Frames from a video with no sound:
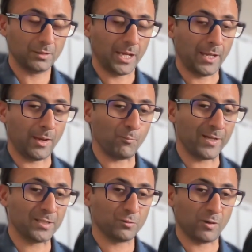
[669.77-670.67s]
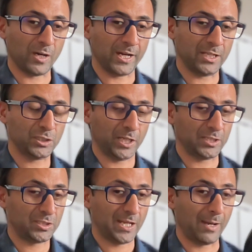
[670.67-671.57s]
And when do I
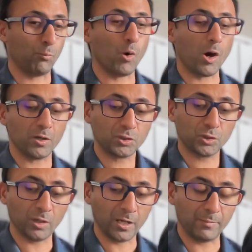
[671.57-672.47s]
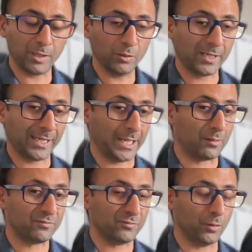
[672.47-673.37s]
change tack? And what should I be looking
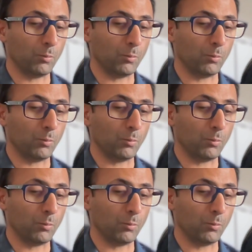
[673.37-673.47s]
out for?